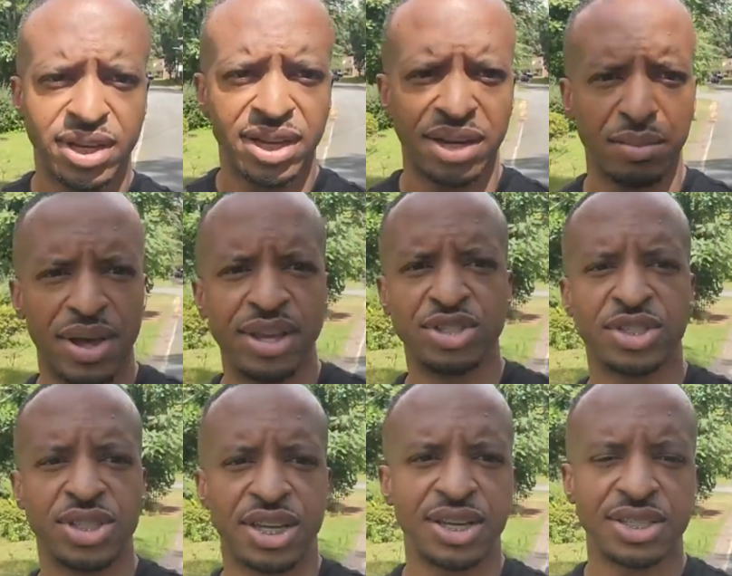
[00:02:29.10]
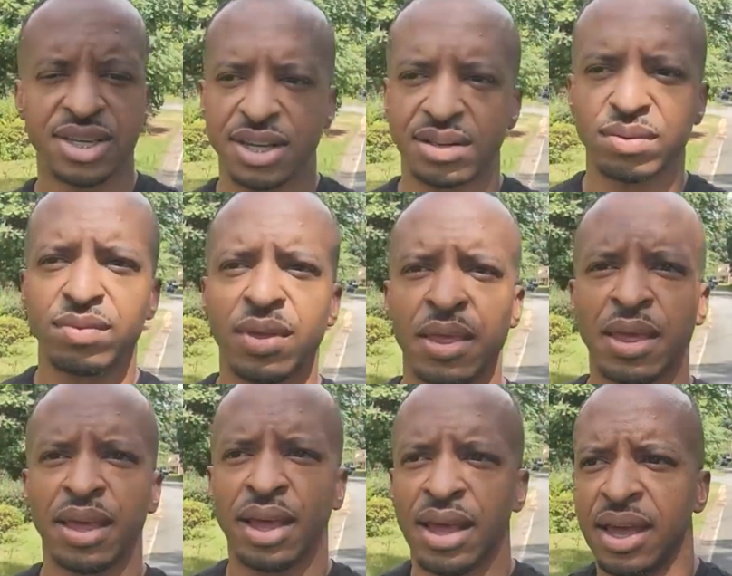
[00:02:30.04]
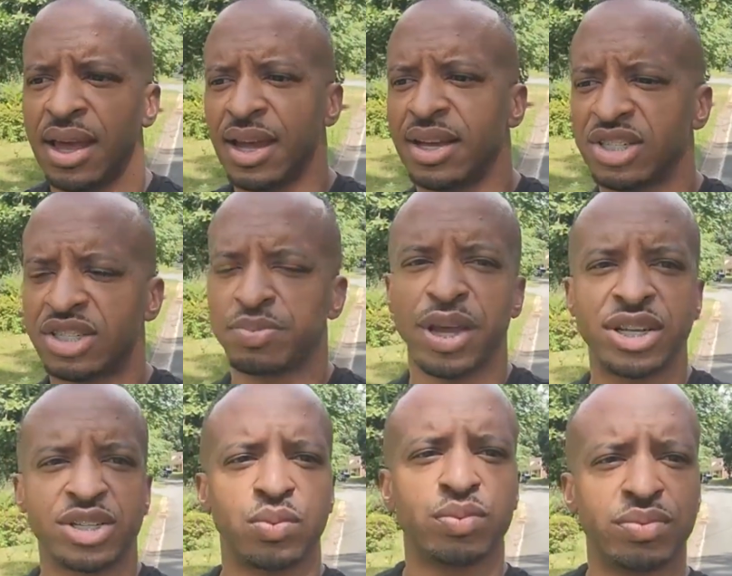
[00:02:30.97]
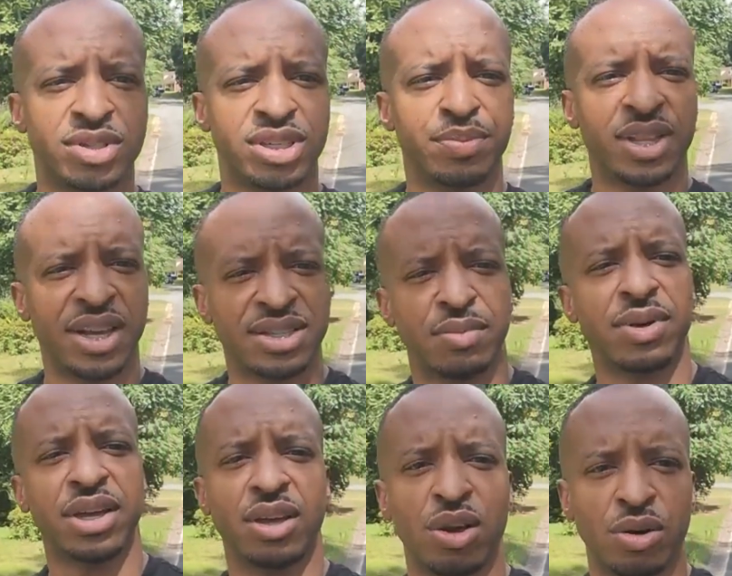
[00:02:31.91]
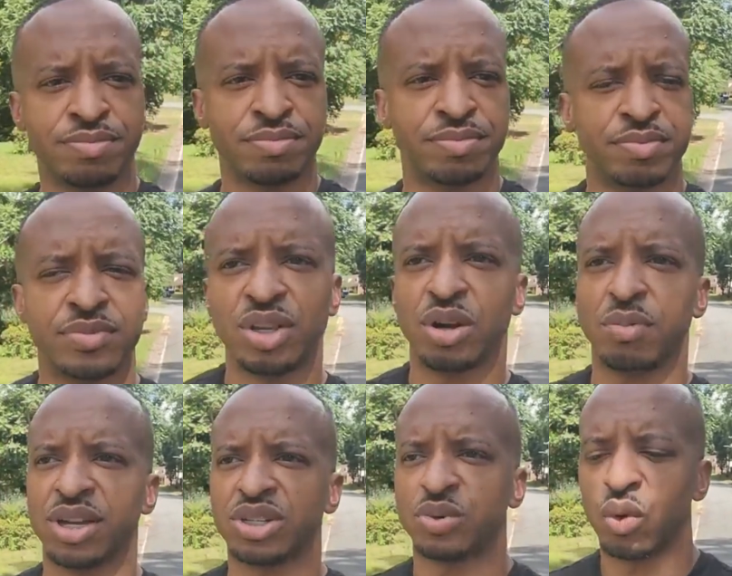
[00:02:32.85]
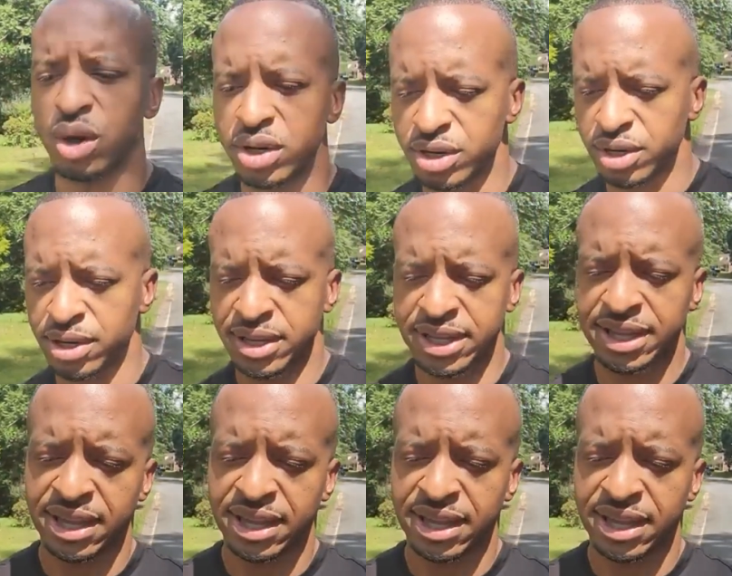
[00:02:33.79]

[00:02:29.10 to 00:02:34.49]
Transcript: in a major sense and it just makes you some things that make you go hmm you know makes you wonder